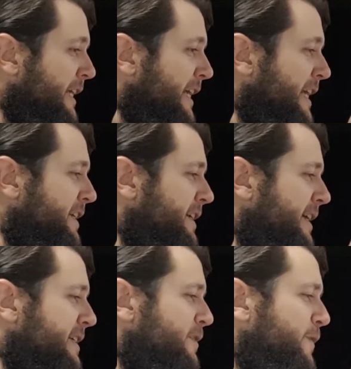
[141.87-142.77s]
and
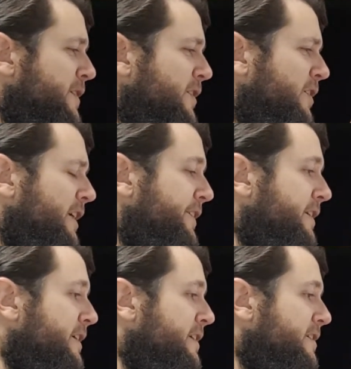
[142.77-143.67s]
S for side.
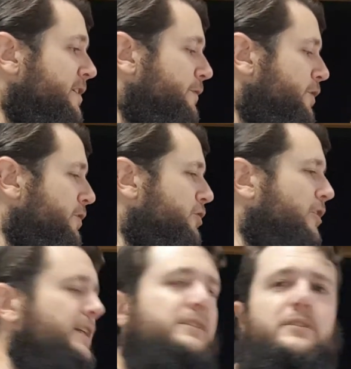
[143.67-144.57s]
So if 2
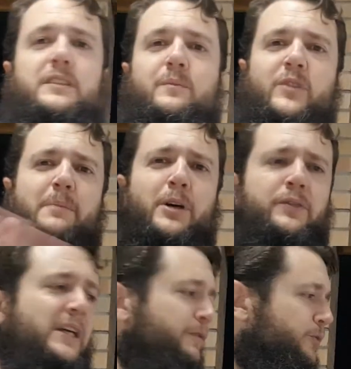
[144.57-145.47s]
triangles, they
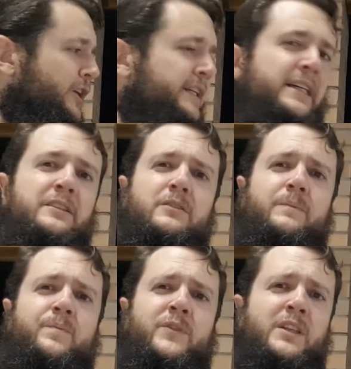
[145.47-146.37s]
both have a right angle,
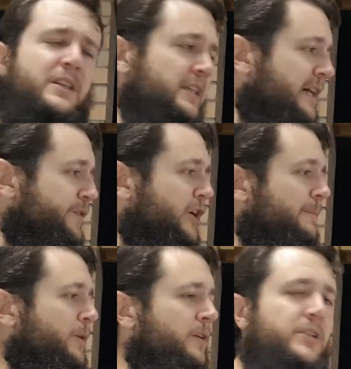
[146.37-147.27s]
you have the
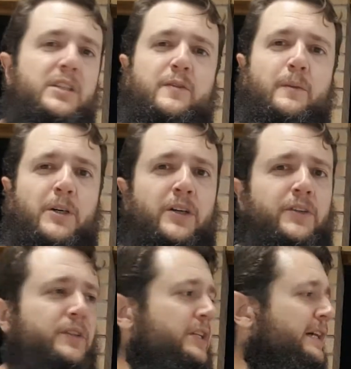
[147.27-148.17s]
hypotenuse for both,
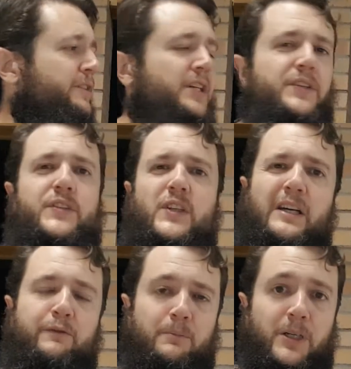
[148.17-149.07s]
and you have another
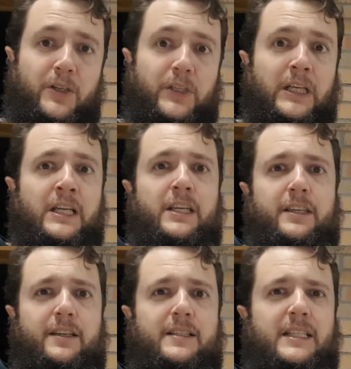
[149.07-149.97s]
side for both,
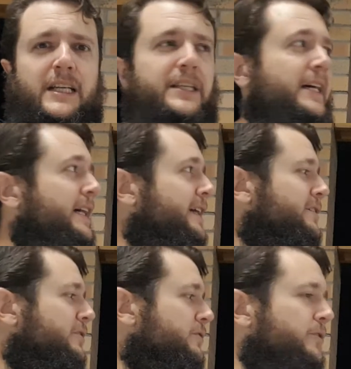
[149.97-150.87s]
you can say they are
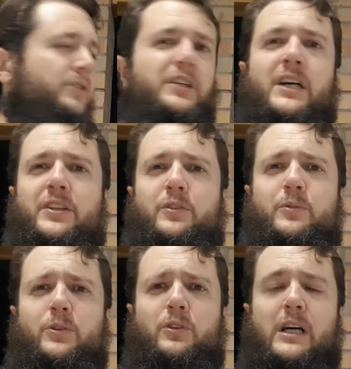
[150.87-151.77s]
congruent under the
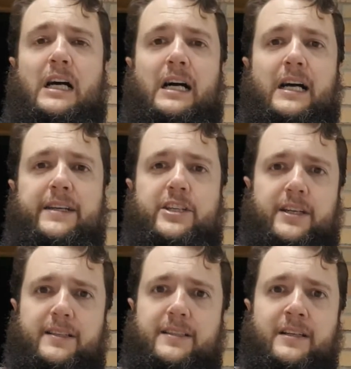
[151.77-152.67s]
rule
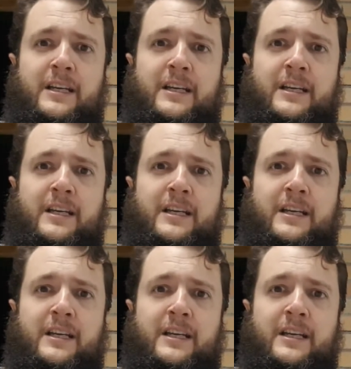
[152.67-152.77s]
RHS.